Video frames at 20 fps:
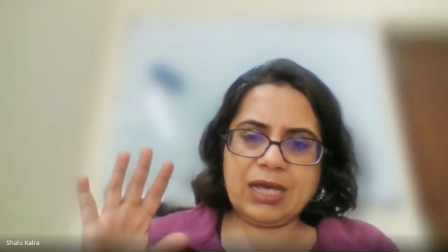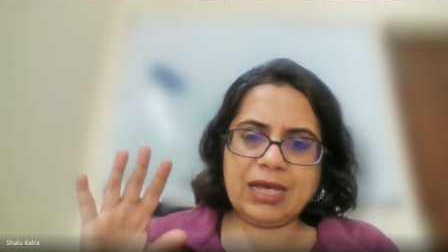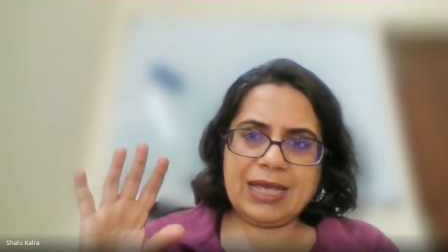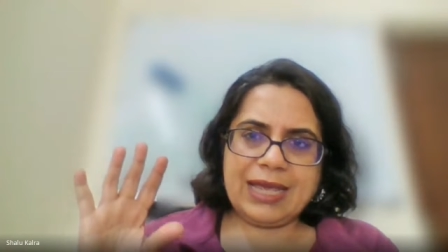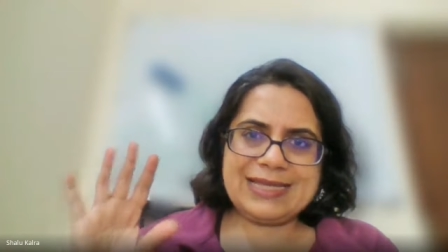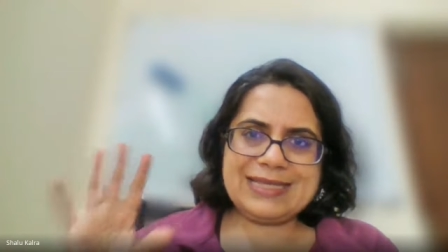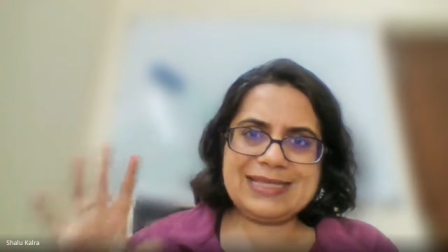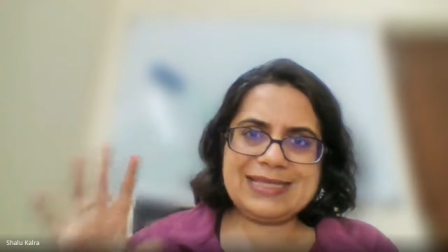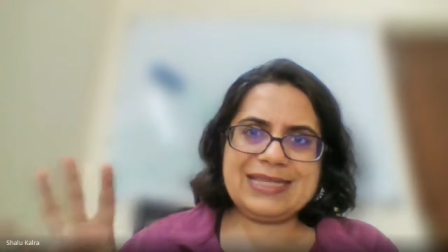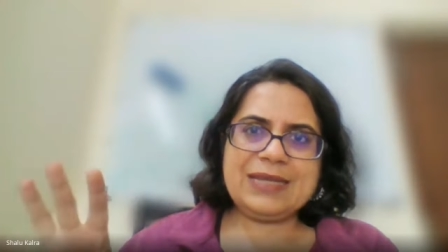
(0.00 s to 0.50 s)

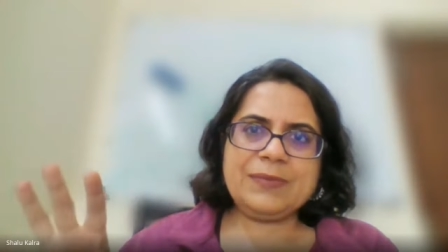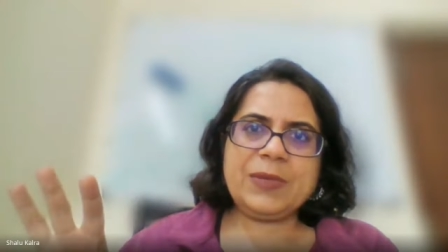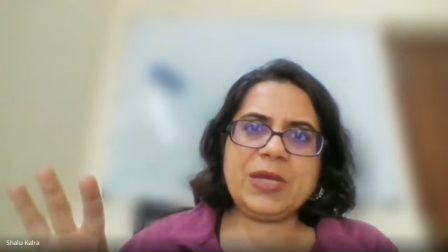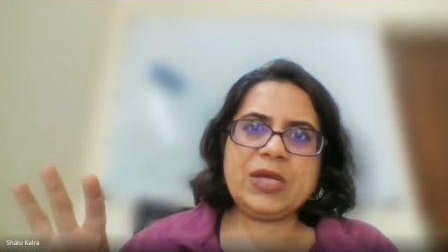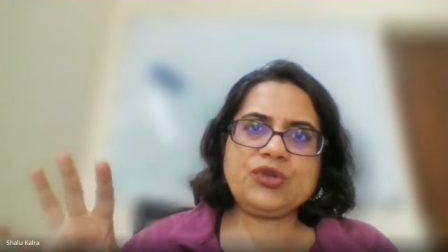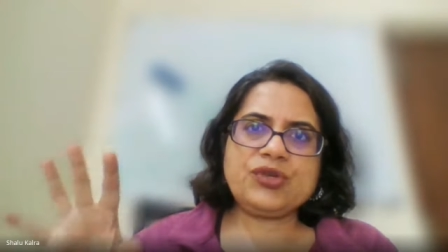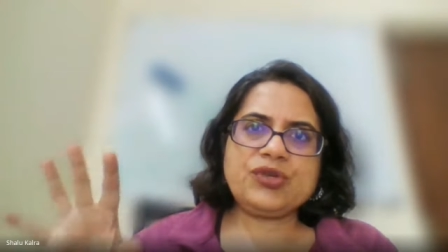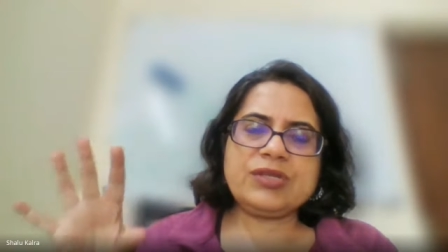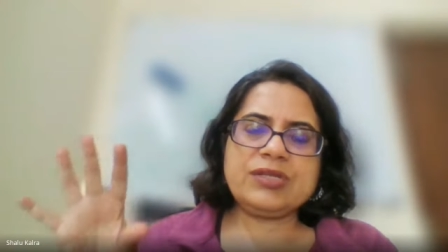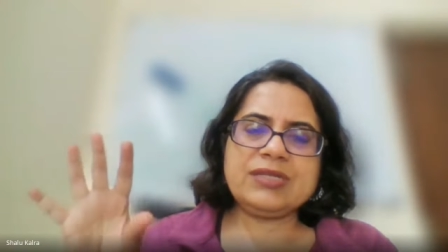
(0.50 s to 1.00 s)

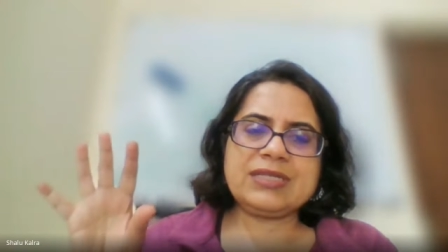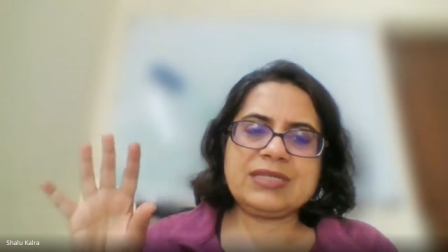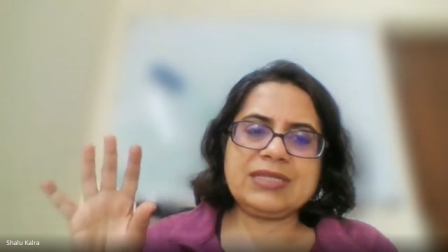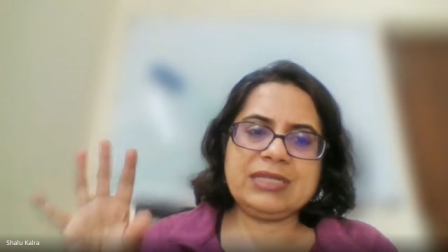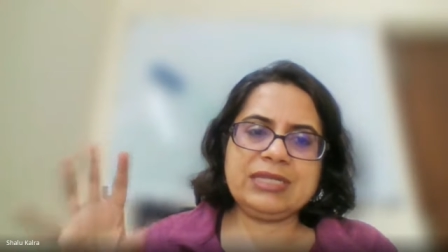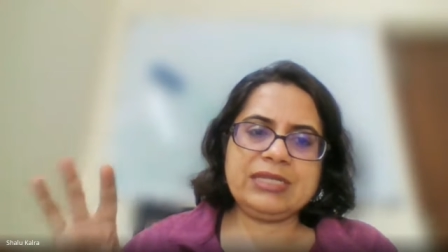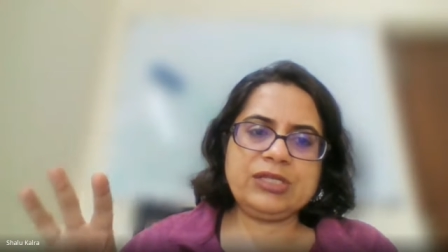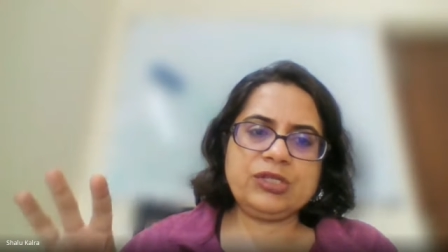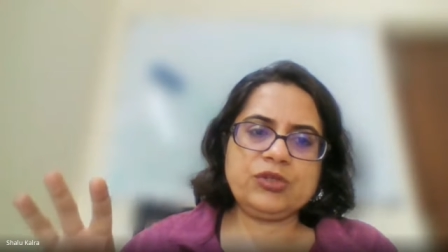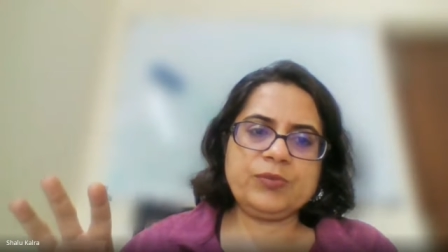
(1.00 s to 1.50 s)
estimations
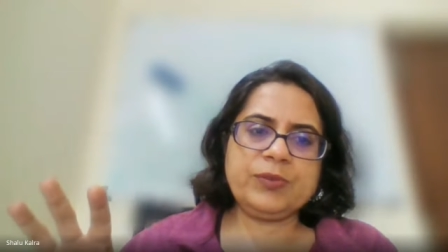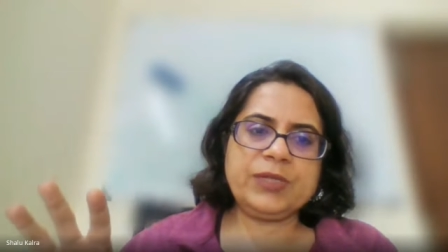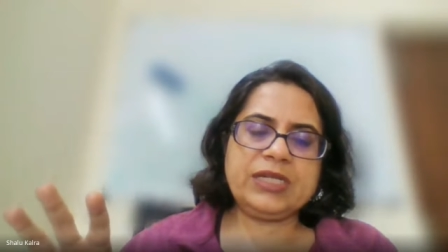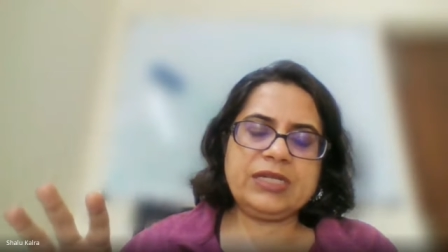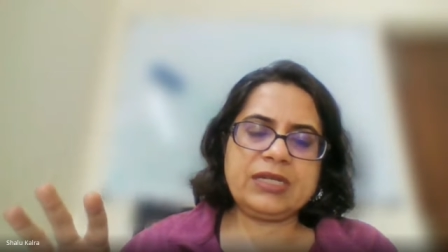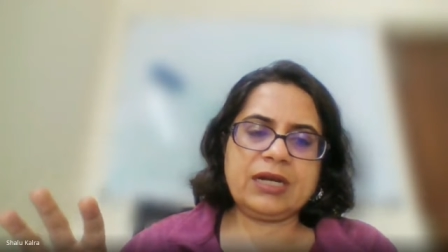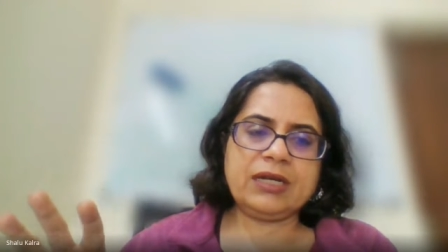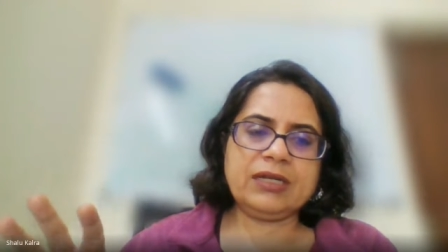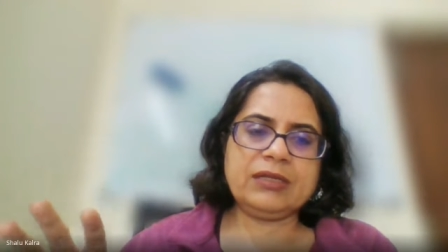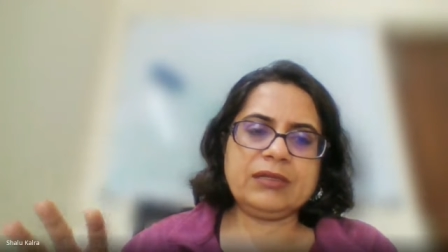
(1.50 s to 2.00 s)
need to be
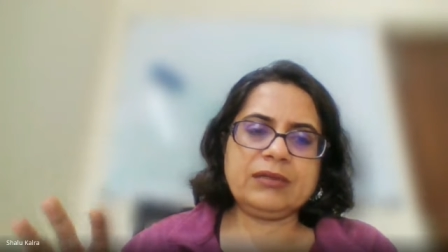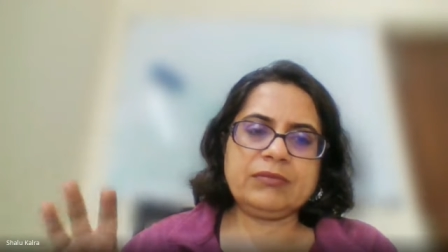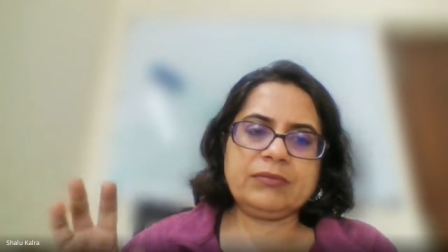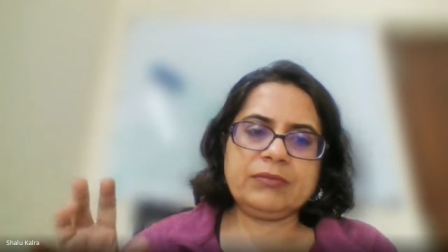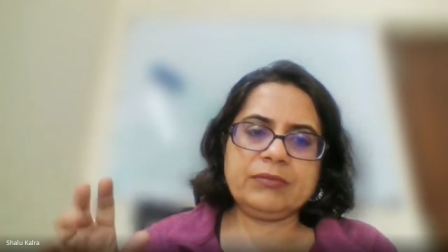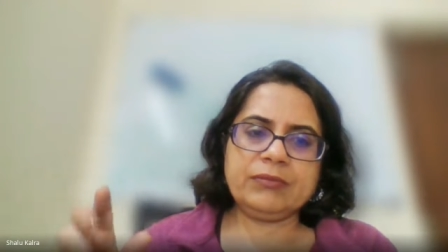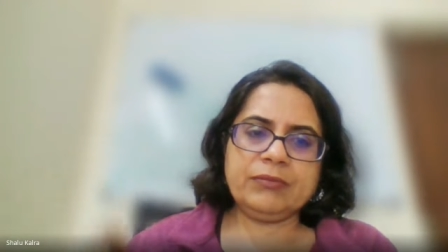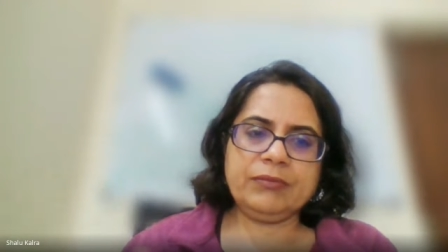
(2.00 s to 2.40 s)
done